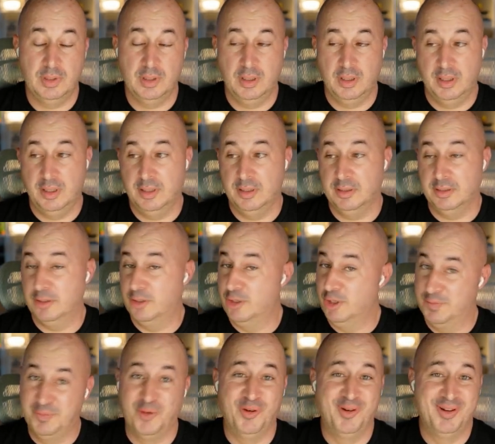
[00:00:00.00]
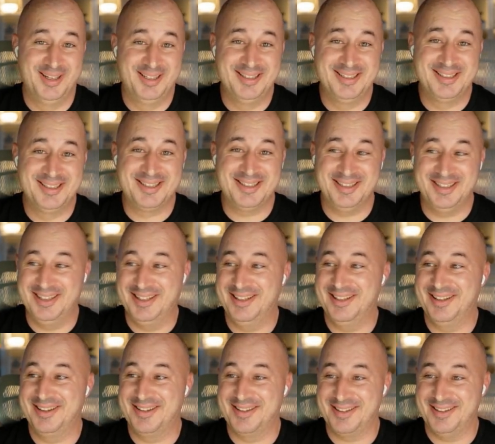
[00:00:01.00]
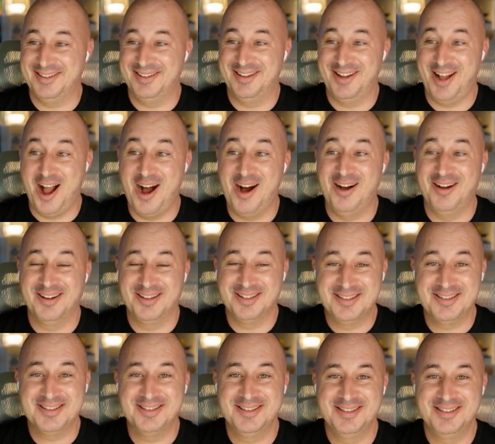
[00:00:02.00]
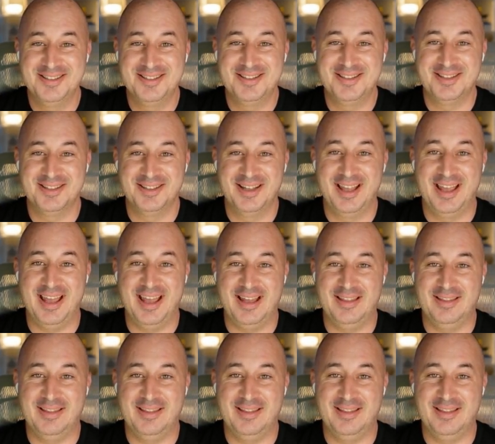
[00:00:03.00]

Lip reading: Good point. It's hard to get